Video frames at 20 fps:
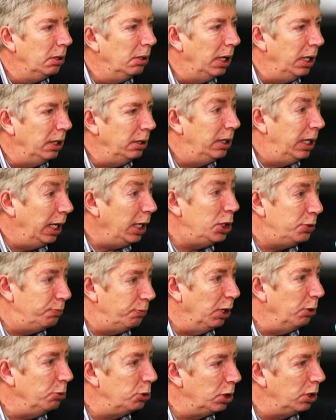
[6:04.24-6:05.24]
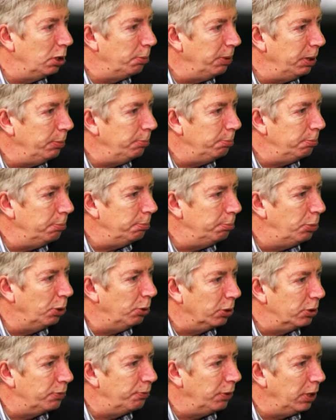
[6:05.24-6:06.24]
in Keith's view should have been
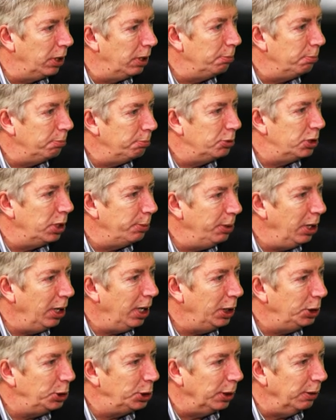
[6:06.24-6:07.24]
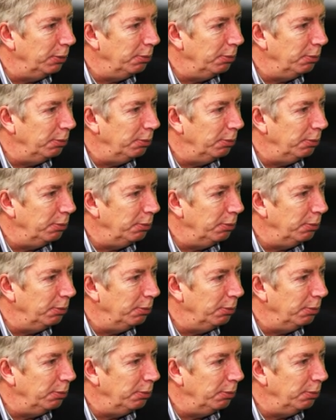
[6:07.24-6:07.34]
booked for simulation.